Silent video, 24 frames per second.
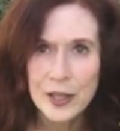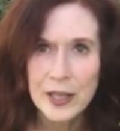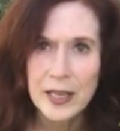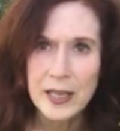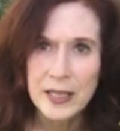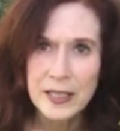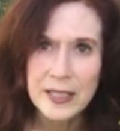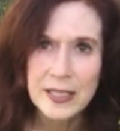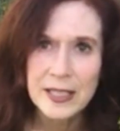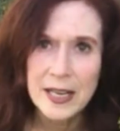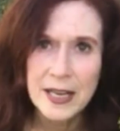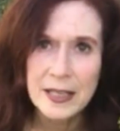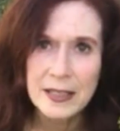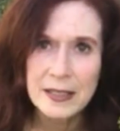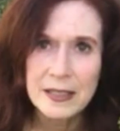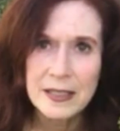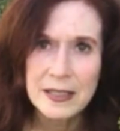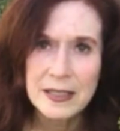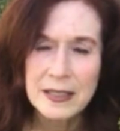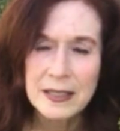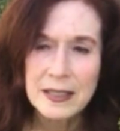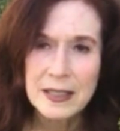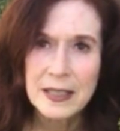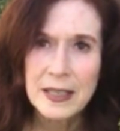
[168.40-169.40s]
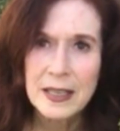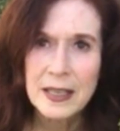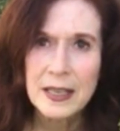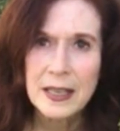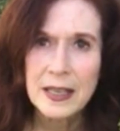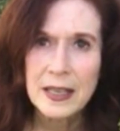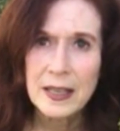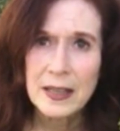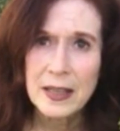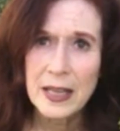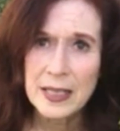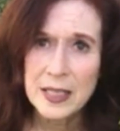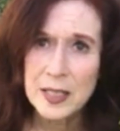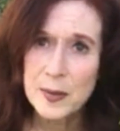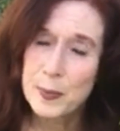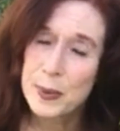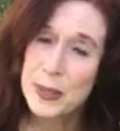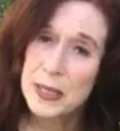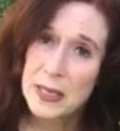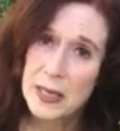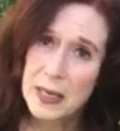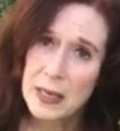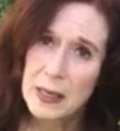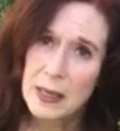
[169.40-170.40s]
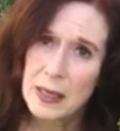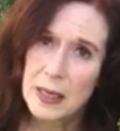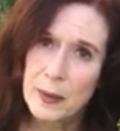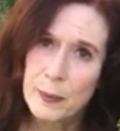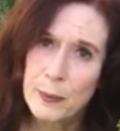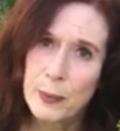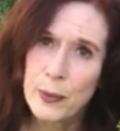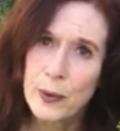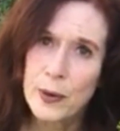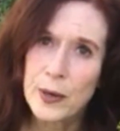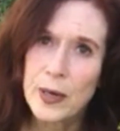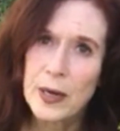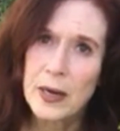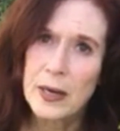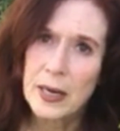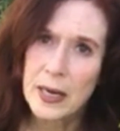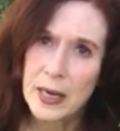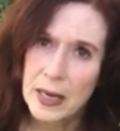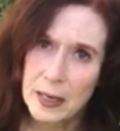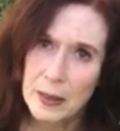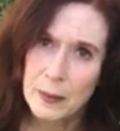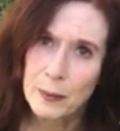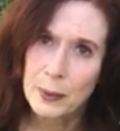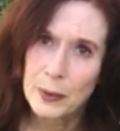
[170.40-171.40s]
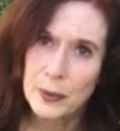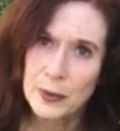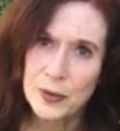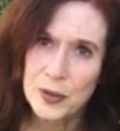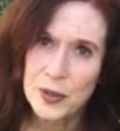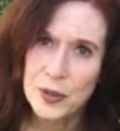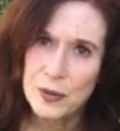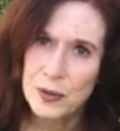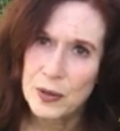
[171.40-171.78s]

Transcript: the insects. That's particularly important on edibles.